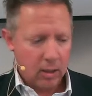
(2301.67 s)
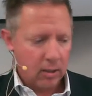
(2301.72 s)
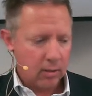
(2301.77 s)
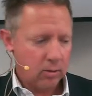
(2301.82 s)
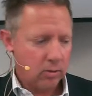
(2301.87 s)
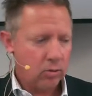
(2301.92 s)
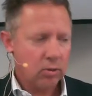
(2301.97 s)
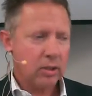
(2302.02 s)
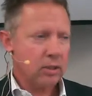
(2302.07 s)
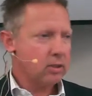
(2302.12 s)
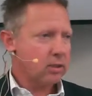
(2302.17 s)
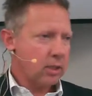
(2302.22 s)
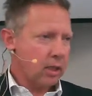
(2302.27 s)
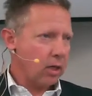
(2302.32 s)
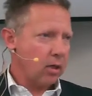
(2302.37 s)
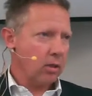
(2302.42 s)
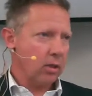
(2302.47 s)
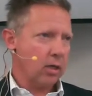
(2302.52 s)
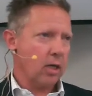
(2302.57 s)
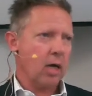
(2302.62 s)
You can
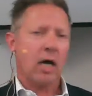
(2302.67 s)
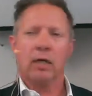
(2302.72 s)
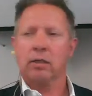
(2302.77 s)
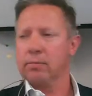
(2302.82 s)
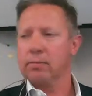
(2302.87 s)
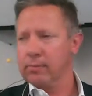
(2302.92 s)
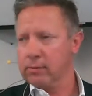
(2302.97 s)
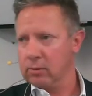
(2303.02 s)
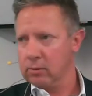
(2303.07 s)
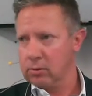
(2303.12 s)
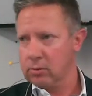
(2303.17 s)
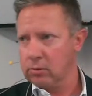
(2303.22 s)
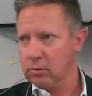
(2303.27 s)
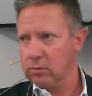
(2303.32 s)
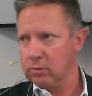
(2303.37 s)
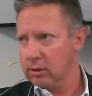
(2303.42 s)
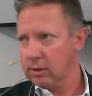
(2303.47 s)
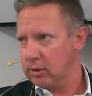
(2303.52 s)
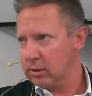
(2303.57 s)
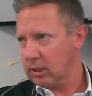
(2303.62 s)
tell the gospel
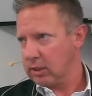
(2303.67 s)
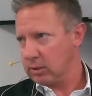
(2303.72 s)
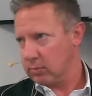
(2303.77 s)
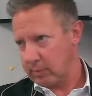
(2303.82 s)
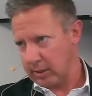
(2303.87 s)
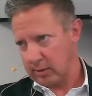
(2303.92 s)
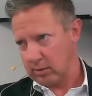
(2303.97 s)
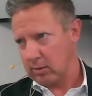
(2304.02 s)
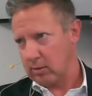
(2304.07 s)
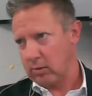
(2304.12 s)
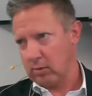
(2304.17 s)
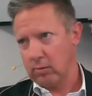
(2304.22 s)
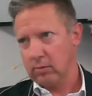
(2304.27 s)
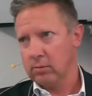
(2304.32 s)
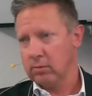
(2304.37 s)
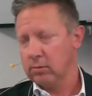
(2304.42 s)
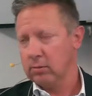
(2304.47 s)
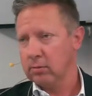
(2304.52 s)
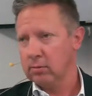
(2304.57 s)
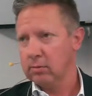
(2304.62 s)
to a six-month-old
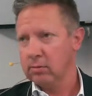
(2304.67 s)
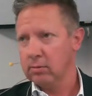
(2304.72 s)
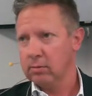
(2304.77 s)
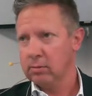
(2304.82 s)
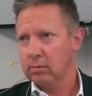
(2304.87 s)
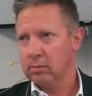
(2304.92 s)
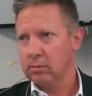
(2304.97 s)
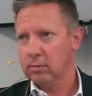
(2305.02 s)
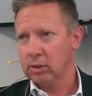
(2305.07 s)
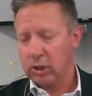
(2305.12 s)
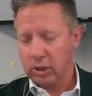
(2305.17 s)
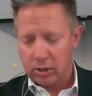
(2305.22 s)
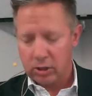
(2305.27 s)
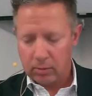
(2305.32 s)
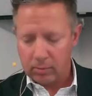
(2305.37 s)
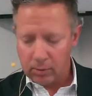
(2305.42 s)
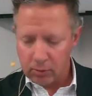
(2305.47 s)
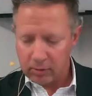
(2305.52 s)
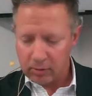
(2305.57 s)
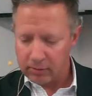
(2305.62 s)
till you're
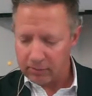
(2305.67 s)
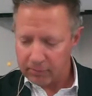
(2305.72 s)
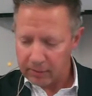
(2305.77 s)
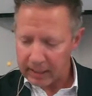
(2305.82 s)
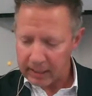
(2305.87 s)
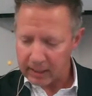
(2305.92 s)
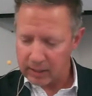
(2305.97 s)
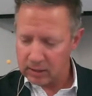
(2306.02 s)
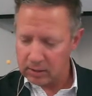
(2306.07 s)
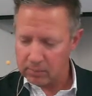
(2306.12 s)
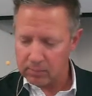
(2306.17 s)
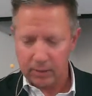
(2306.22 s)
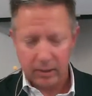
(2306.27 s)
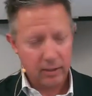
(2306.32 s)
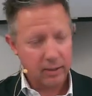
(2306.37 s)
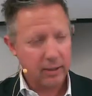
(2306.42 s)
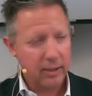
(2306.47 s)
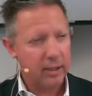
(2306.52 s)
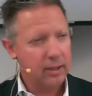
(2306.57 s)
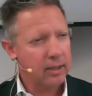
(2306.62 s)
blue in the face,
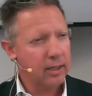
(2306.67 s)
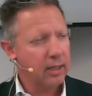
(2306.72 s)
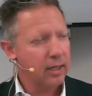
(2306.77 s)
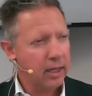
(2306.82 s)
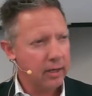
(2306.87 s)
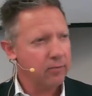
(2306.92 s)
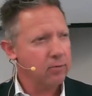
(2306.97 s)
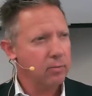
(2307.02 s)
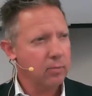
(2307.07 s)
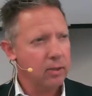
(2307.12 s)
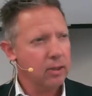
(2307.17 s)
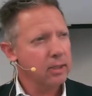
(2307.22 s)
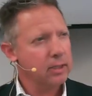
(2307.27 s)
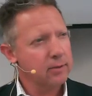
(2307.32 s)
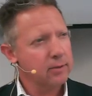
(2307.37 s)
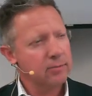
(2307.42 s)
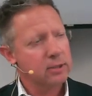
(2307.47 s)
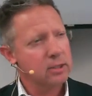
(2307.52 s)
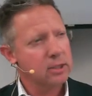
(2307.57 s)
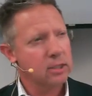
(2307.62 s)
but can they ever
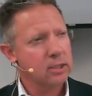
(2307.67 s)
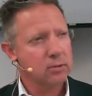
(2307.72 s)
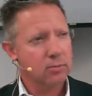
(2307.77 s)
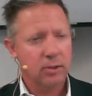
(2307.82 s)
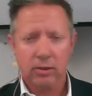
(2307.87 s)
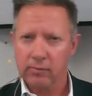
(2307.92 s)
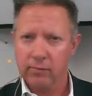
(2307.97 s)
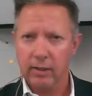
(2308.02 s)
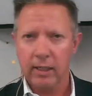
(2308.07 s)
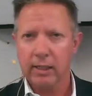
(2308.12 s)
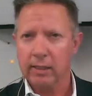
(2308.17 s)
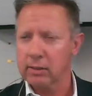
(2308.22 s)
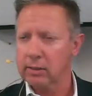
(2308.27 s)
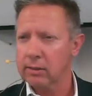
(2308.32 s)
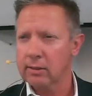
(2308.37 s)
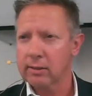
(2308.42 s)
believe at 6 months of age?